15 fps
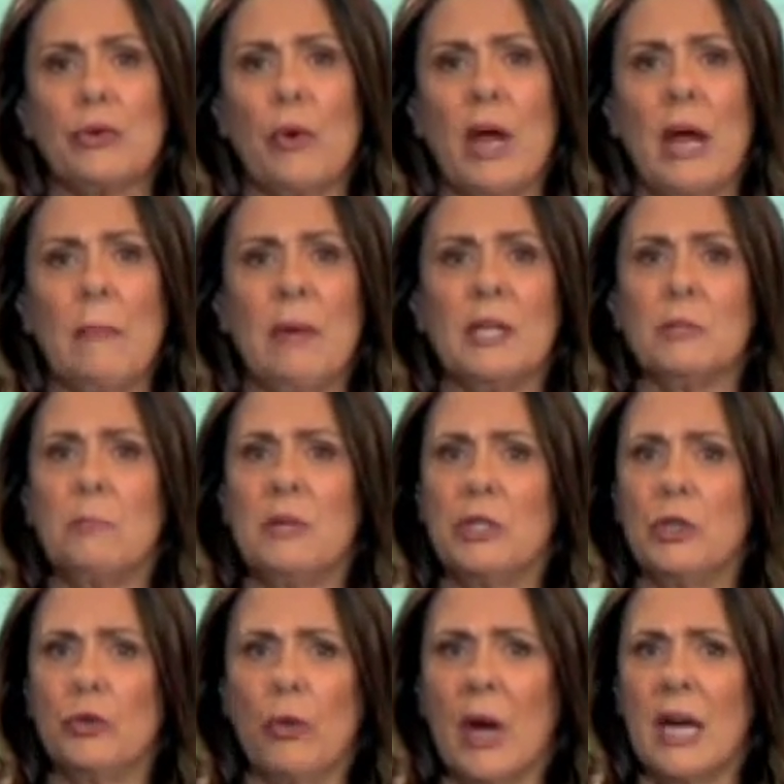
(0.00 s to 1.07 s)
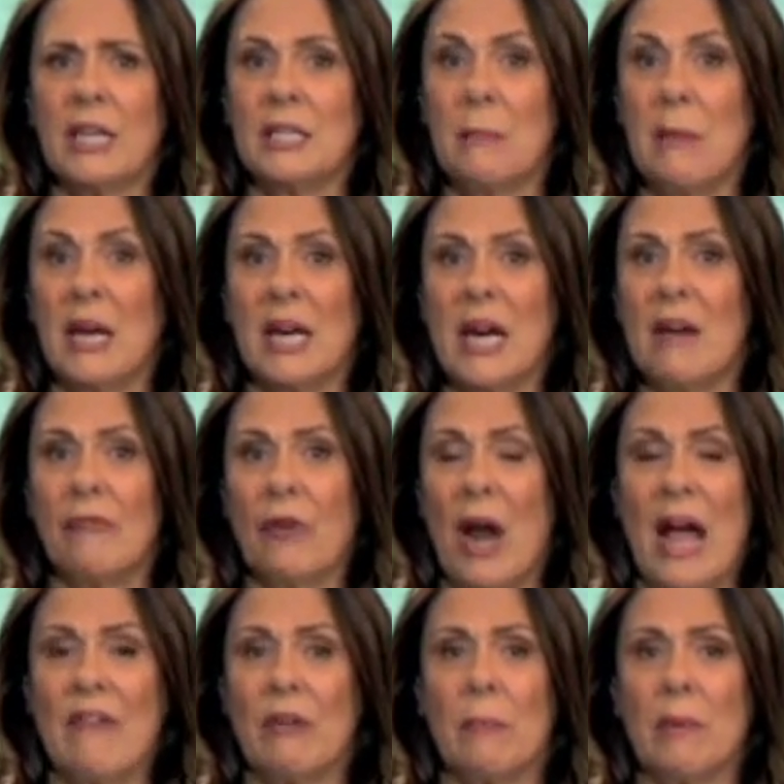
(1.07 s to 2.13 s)
Graham has been trying to make up for
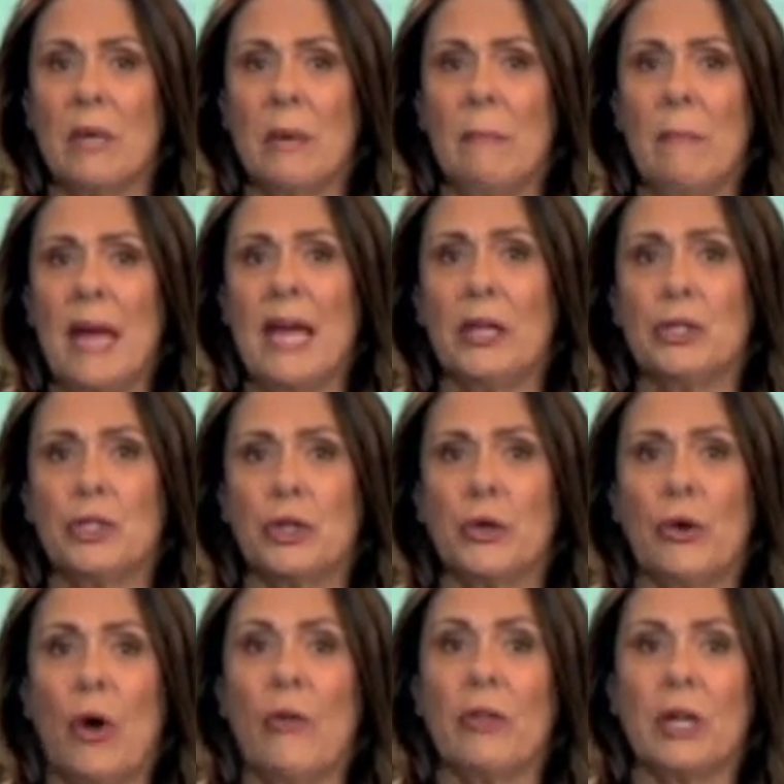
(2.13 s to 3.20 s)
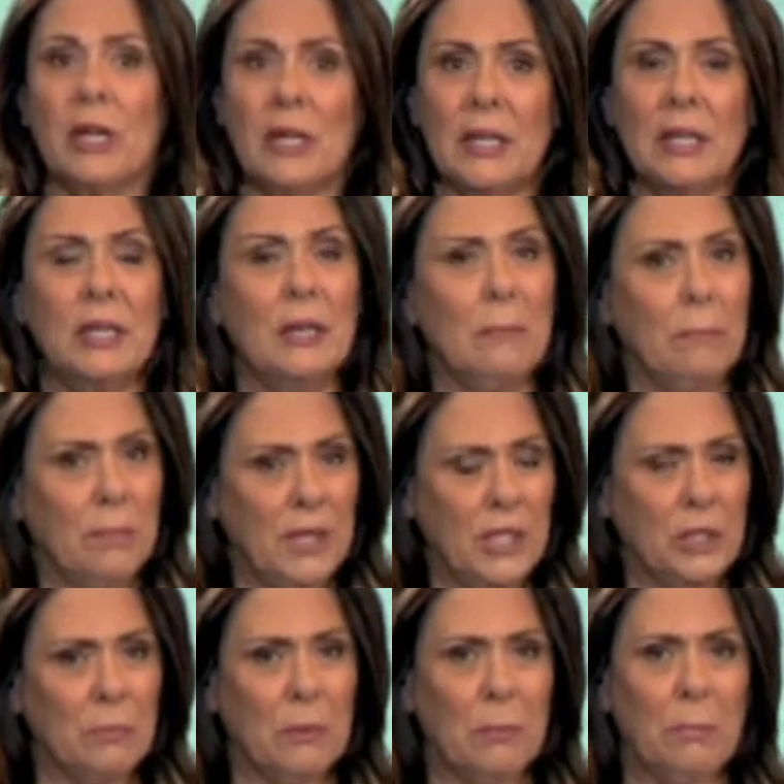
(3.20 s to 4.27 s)
having been a manager on the Clinton
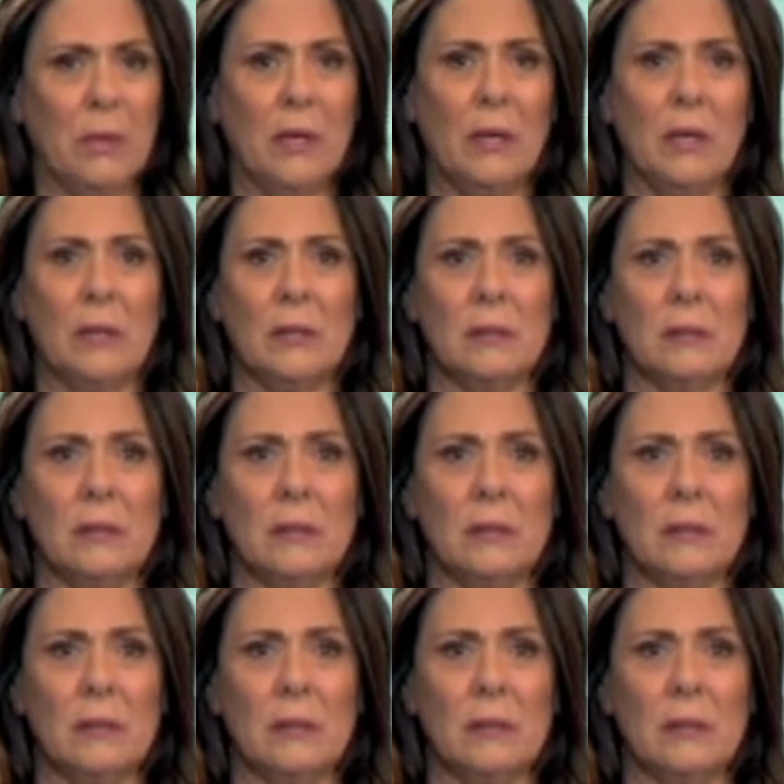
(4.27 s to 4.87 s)
impeachment bill.